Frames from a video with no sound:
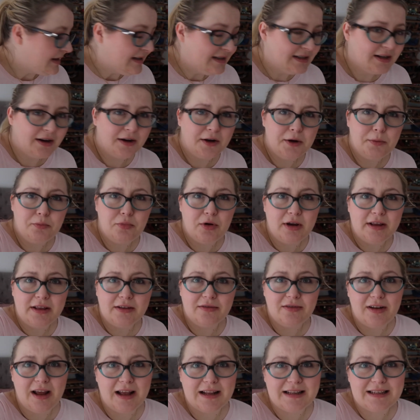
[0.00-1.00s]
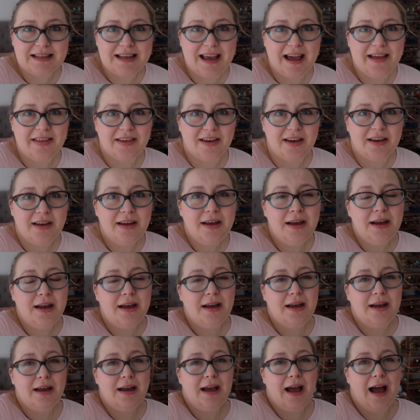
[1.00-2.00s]
to kind of bring the flat together.
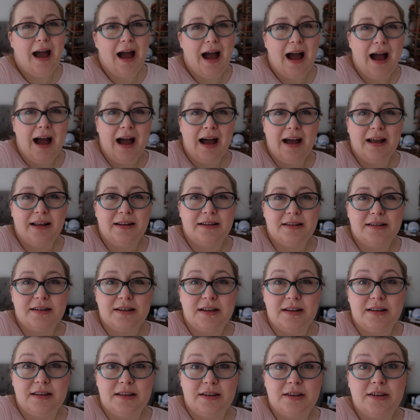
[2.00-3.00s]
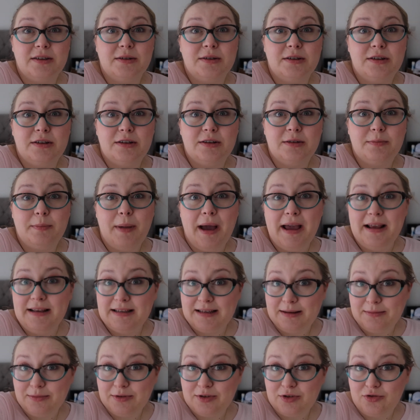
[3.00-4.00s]
And the paint
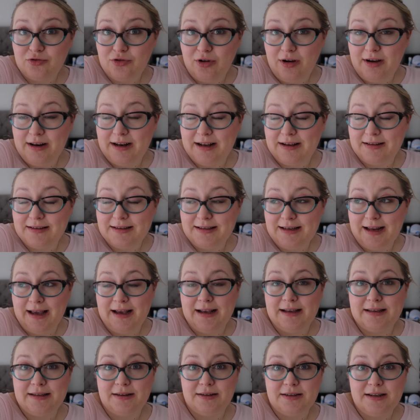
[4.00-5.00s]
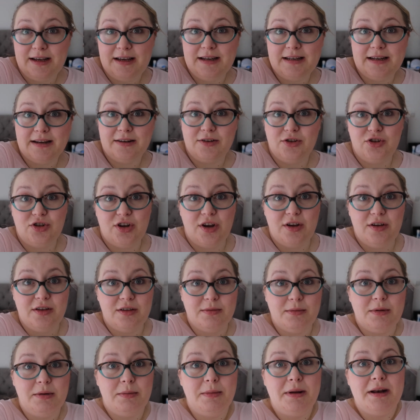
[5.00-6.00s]
samples are dry downstairs. I'll take you down and show you
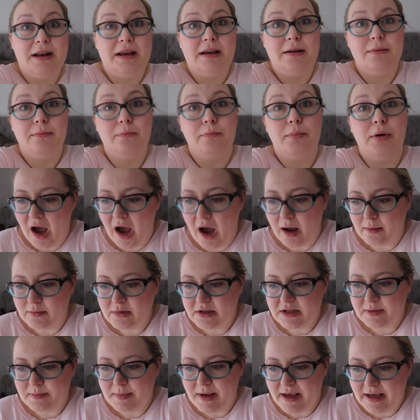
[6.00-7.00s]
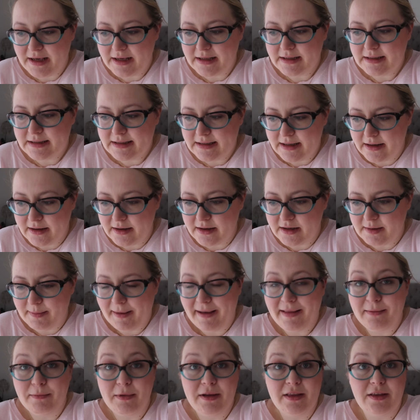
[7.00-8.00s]
them in a minute. I'm just a bit concerned
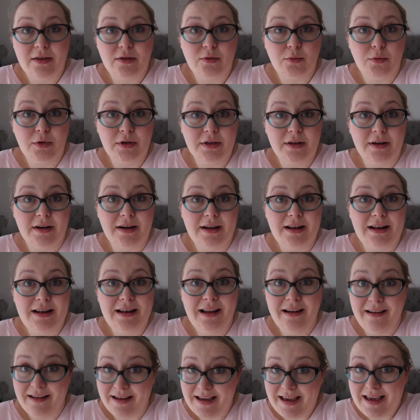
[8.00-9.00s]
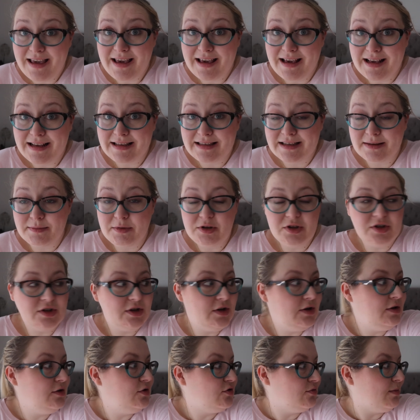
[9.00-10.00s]
about whether the one that I like is going to be
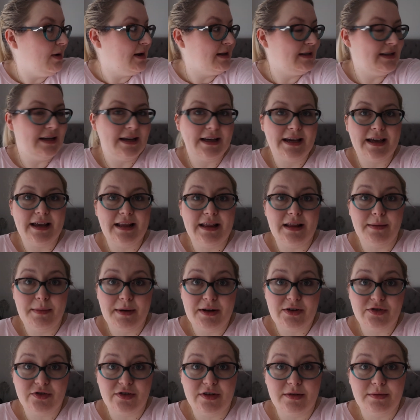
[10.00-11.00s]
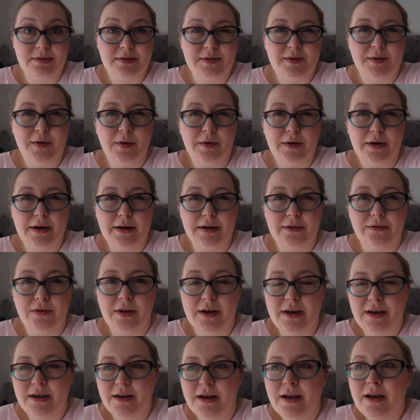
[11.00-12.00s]
too dramatic in the bedroom, because we've got kind of
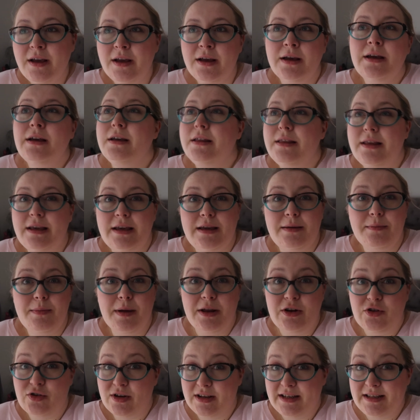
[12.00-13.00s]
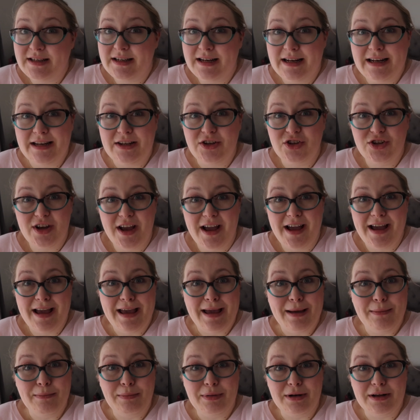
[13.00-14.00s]
like the Pinterest
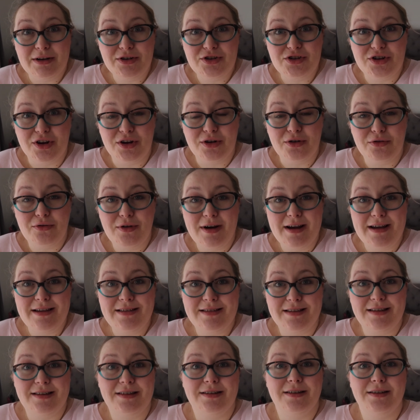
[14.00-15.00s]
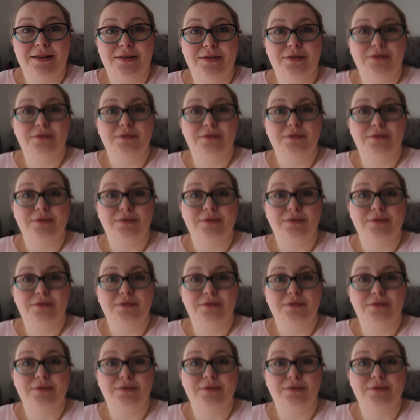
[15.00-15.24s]
cliche blush and grey thing going